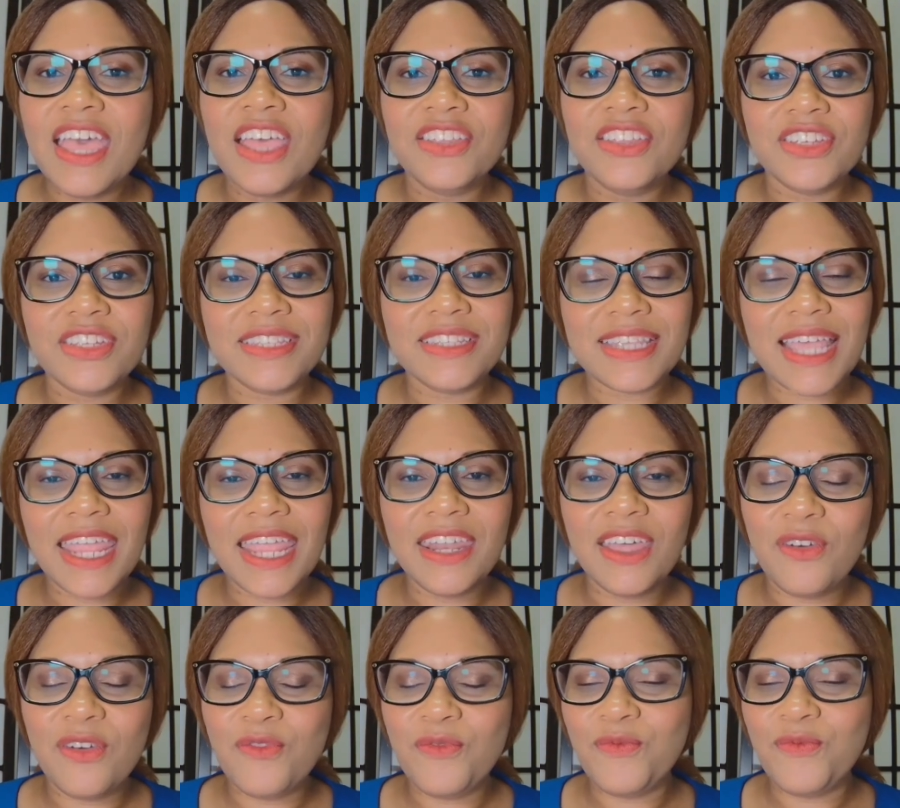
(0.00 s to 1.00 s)
Just sign
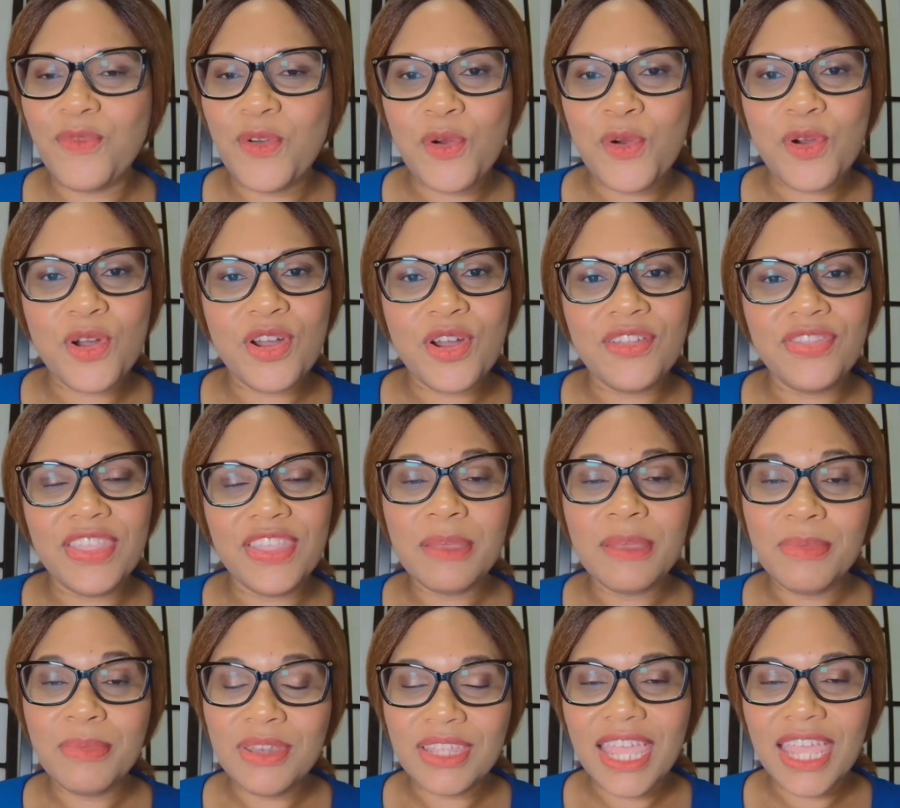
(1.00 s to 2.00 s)
up for the
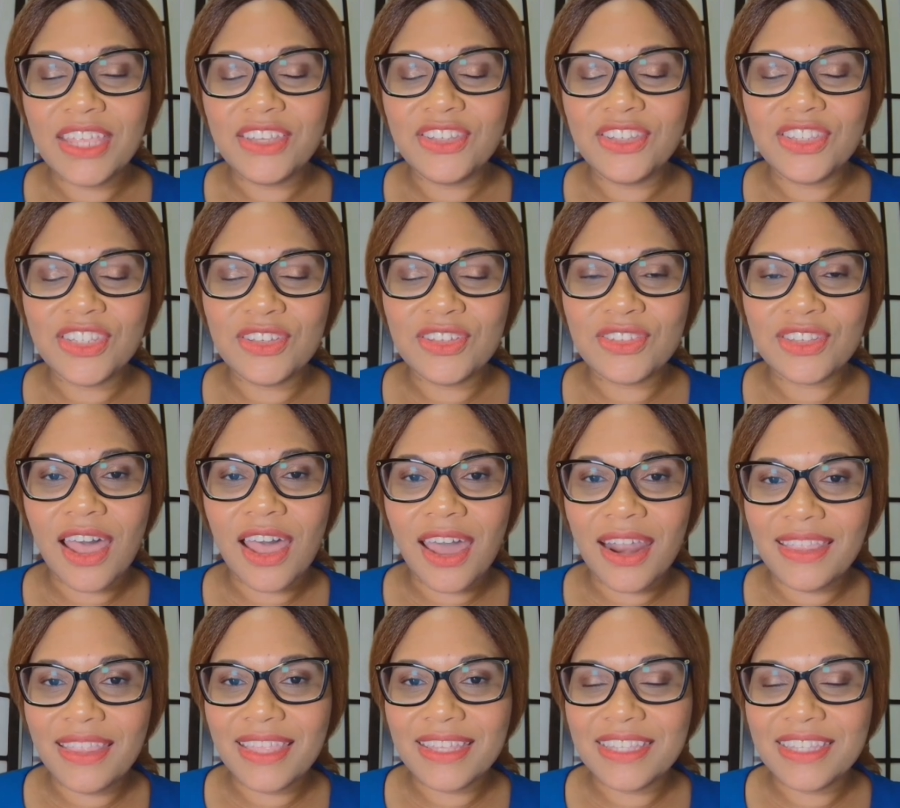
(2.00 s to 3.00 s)
communication skills
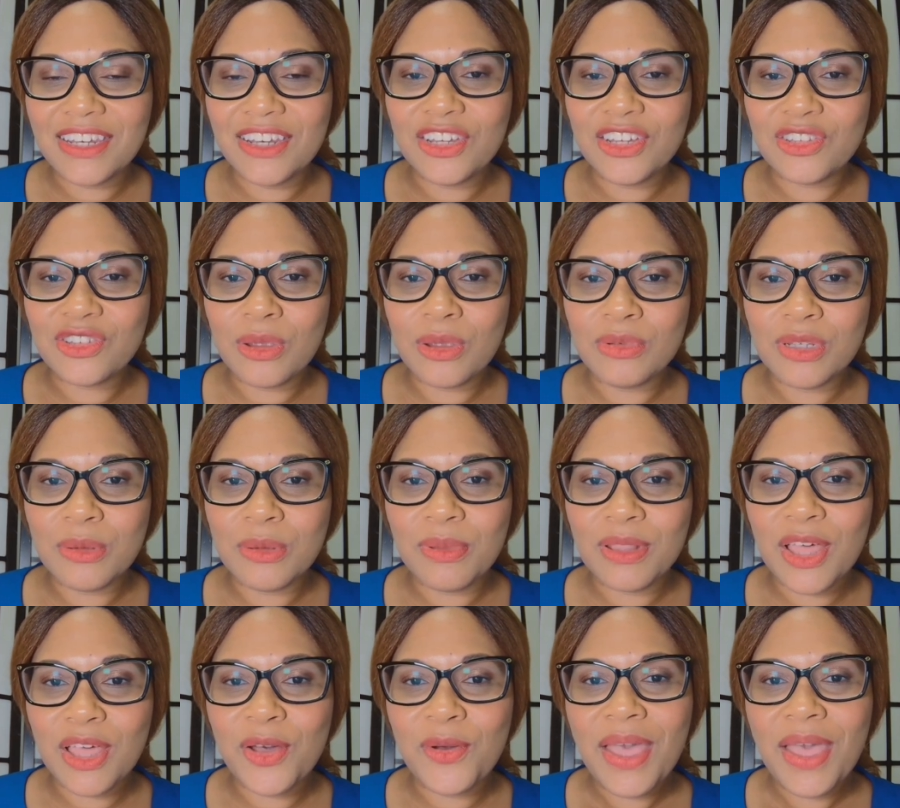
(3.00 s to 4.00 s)
audit that's in the description
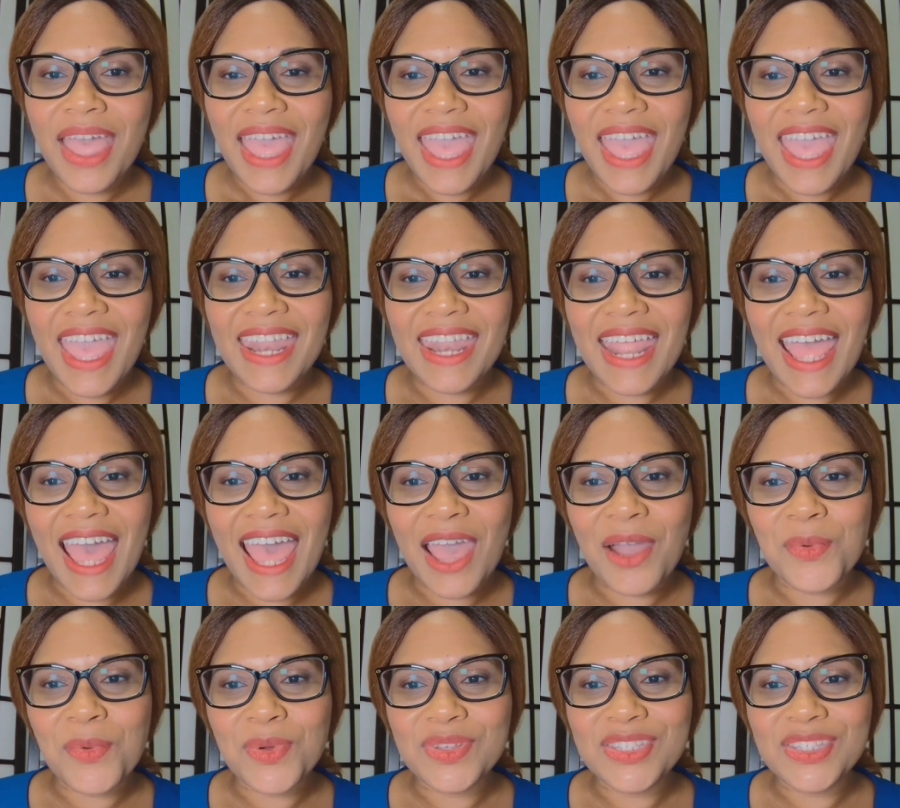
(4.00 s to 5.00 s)
below, and I
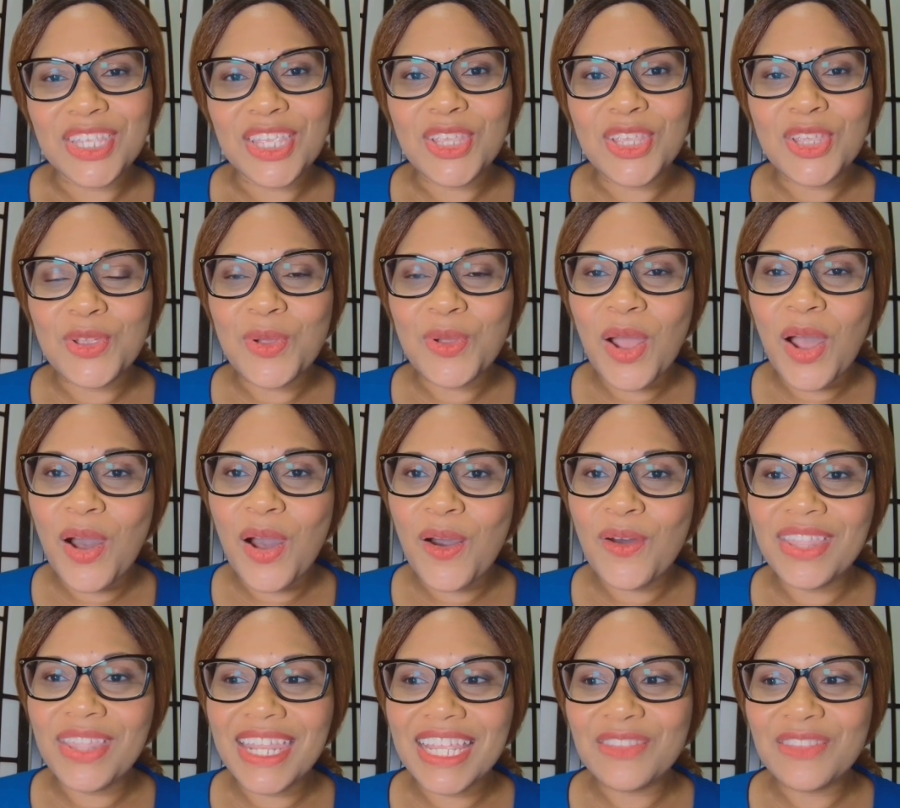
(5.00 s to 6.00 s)
will see you on
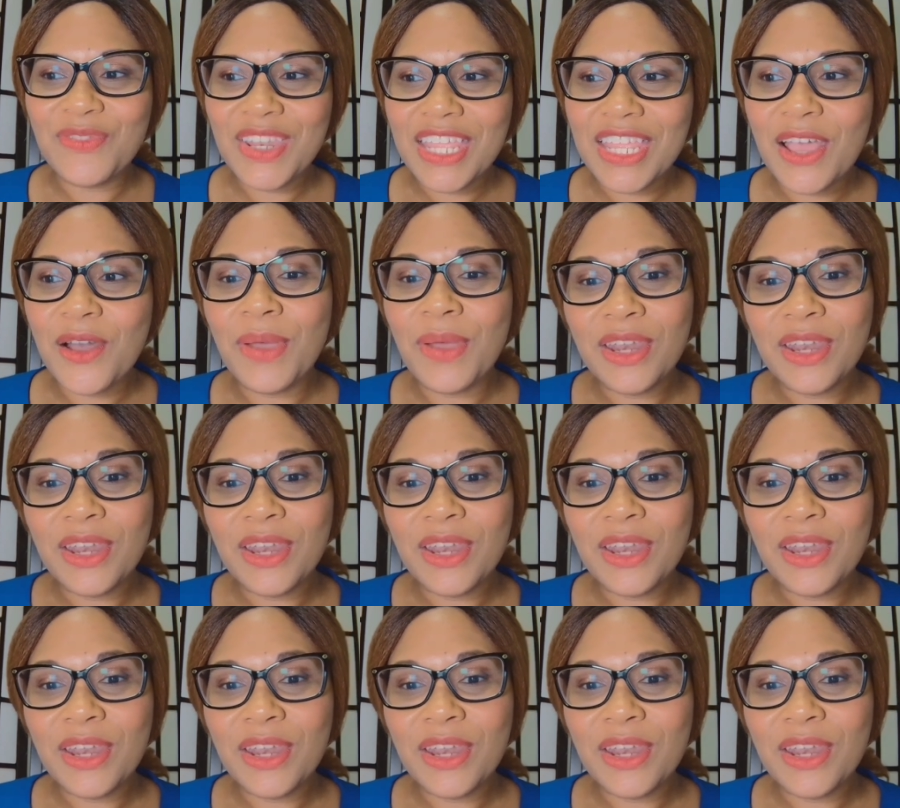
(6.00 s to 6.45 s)
the next video.